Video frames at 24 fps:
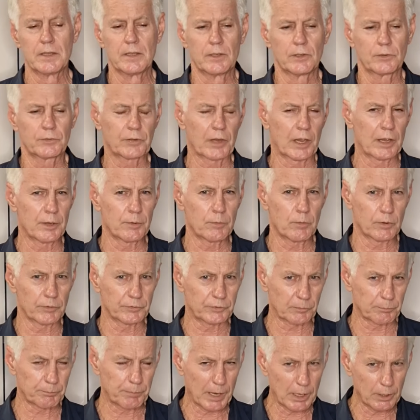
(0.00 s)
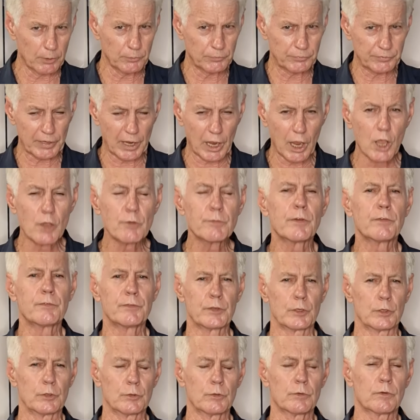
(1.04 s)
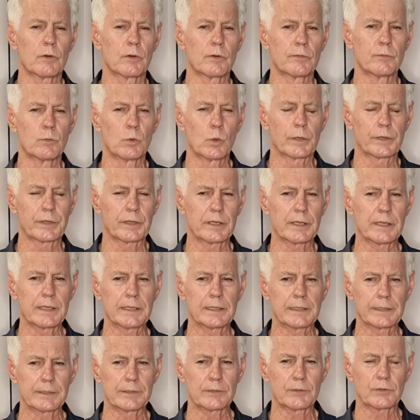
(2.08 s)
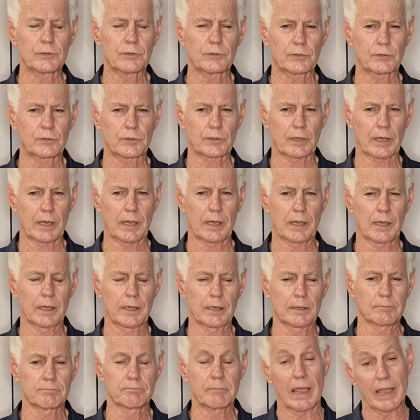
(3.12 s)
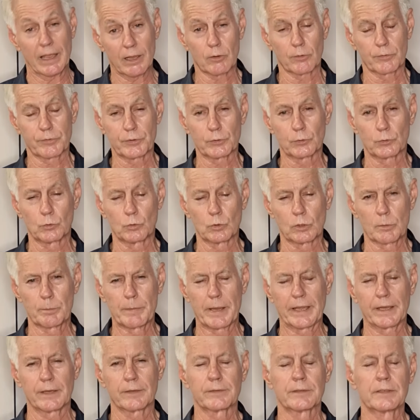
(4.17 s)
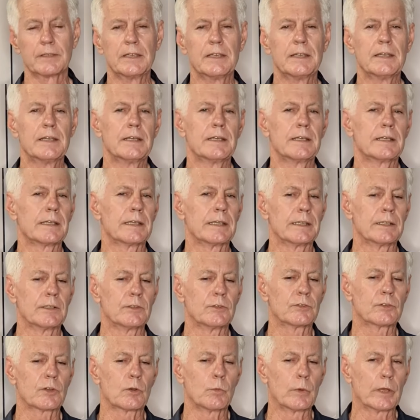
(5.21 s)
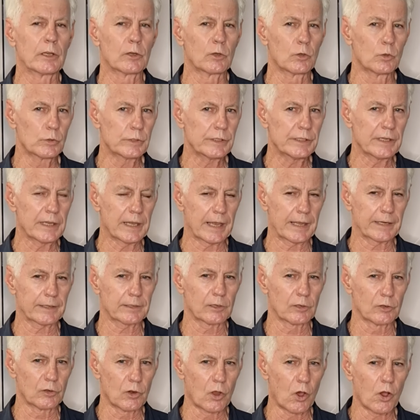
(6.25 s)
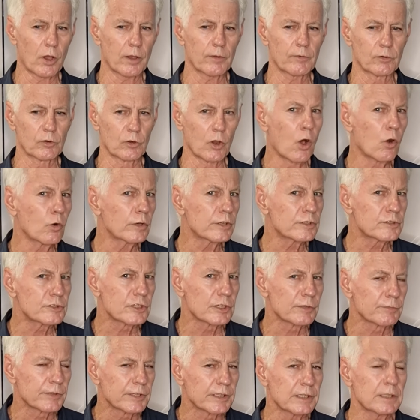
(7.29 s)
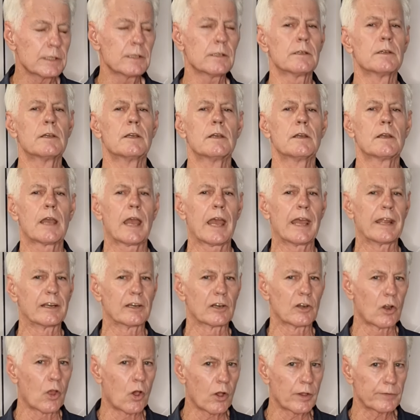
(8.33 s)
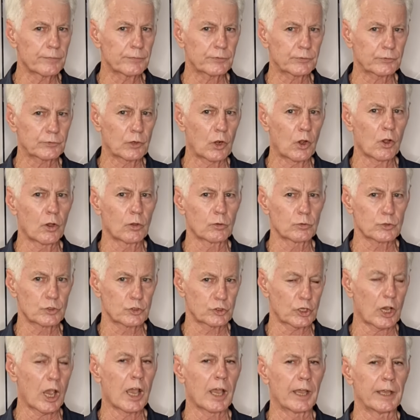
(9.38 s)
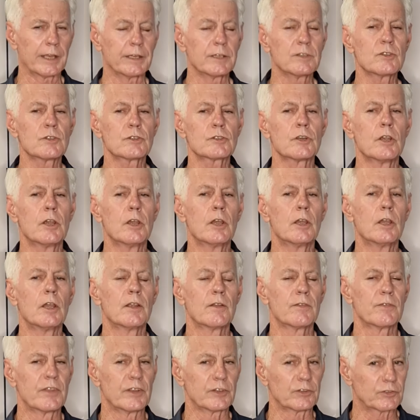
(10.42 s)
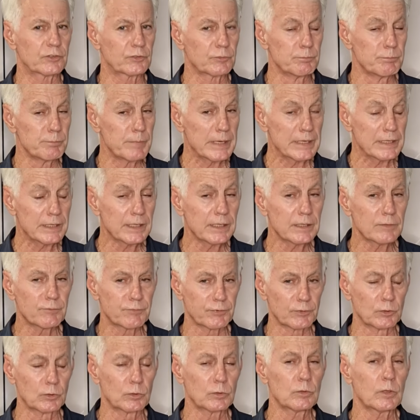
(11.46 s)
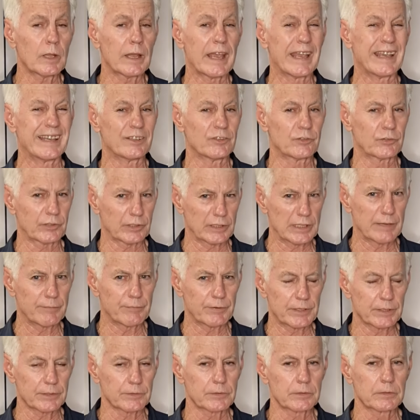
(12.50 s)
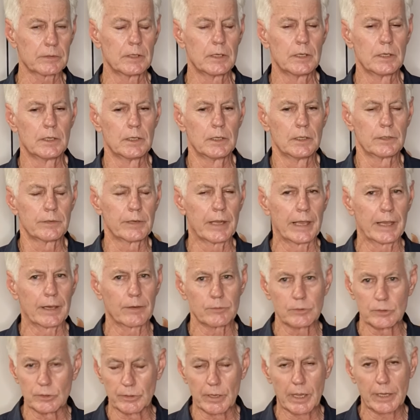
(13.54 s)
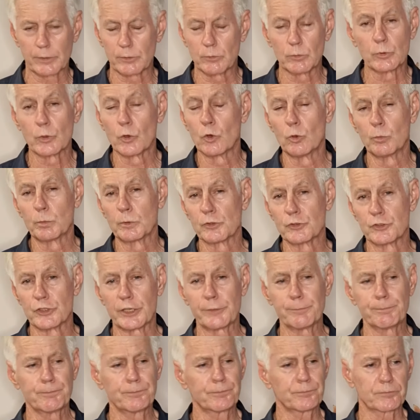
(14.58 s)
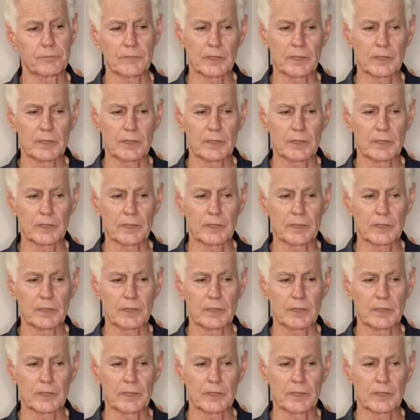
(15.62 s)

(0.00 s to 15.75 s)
So I suppose the overview of what Healys Health is all about is we're looking at longevity and lifestyle change that's meaningful and significant. Now, you go to a normal gym,